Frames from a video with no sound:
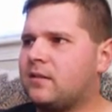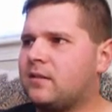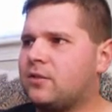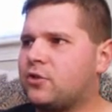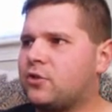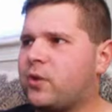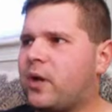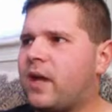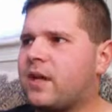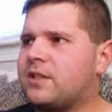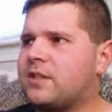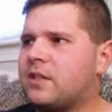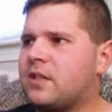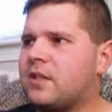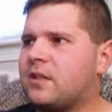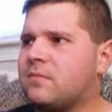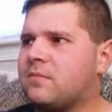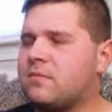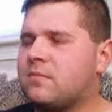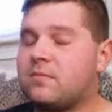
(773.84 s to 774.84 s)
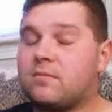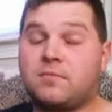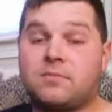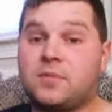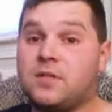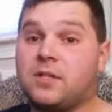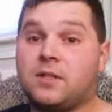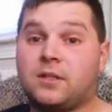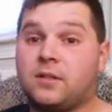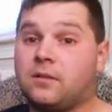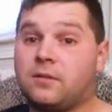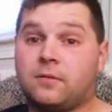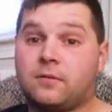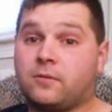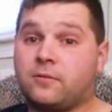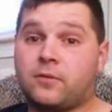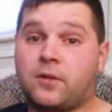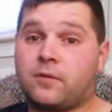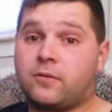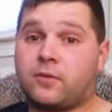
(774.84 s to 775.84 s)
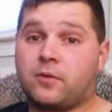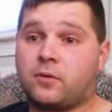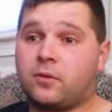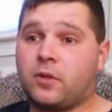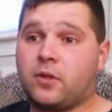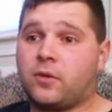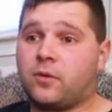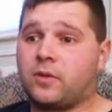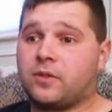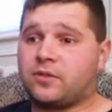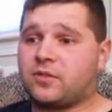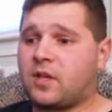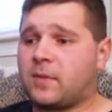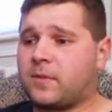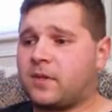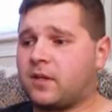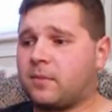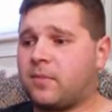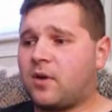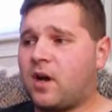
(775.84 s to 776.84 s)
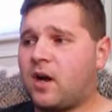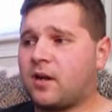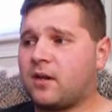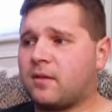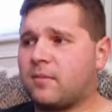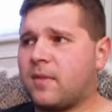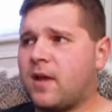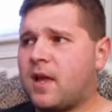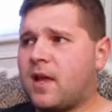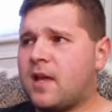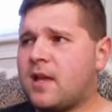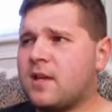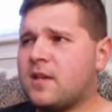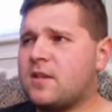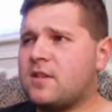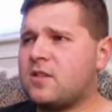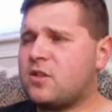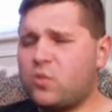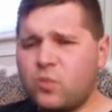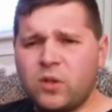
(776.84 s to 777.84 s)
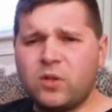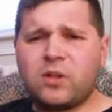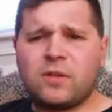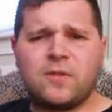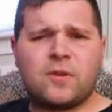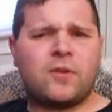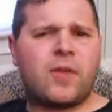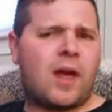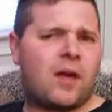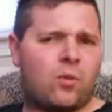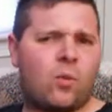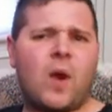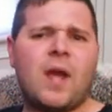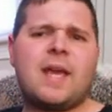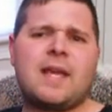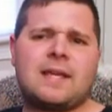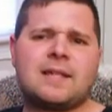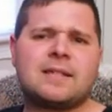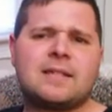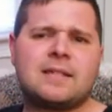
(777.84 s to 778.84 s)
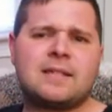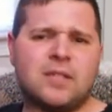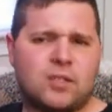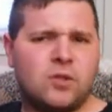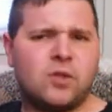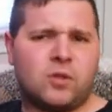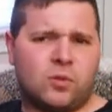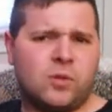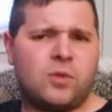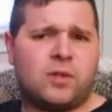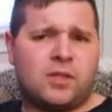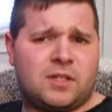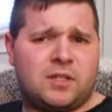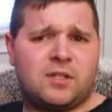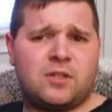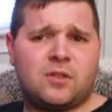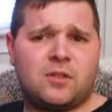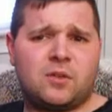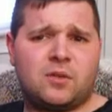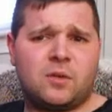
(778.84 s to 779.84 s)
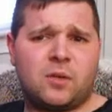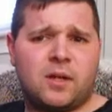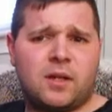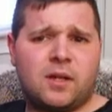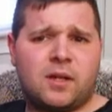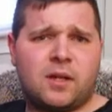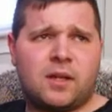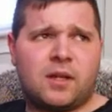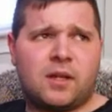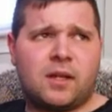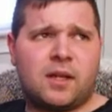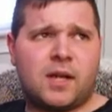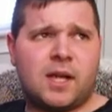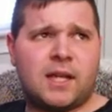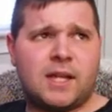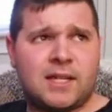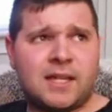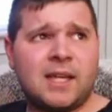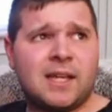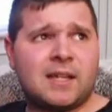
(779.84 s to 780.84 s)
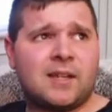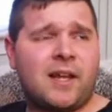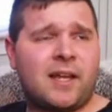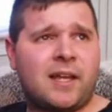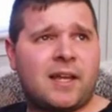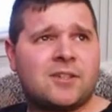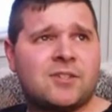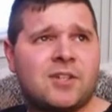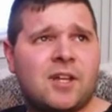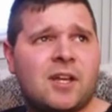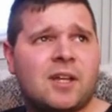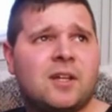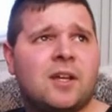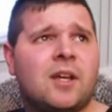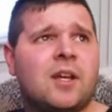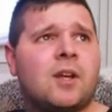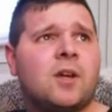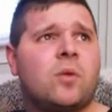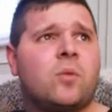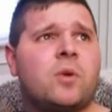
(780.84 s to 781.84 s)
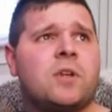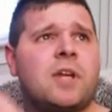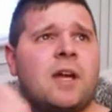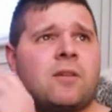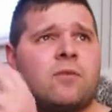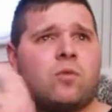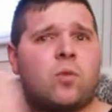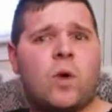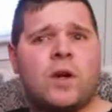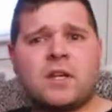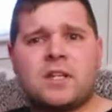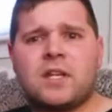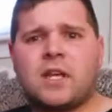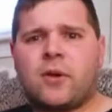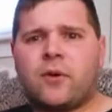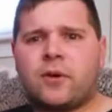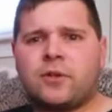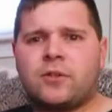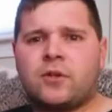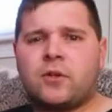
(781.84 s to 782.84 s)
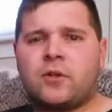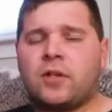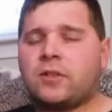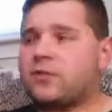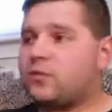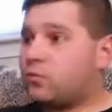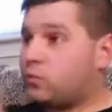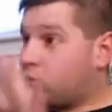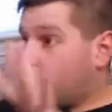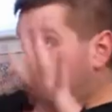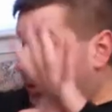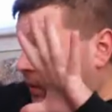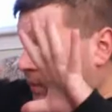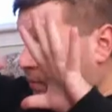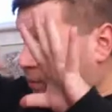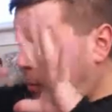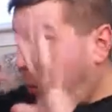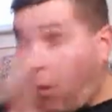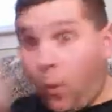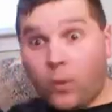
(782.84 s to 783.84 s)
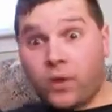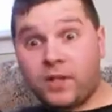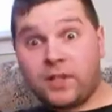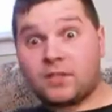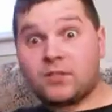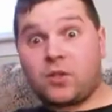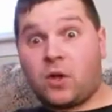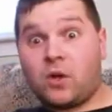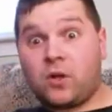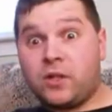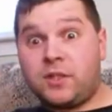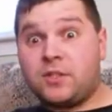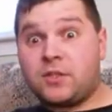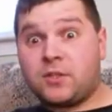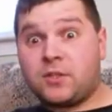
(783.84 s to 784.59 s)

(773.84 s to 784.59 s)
the tragedy of him being forever alone is coming upon him. You really feel that weight. You really do. And again, like I said, when you have one character that's really putting his all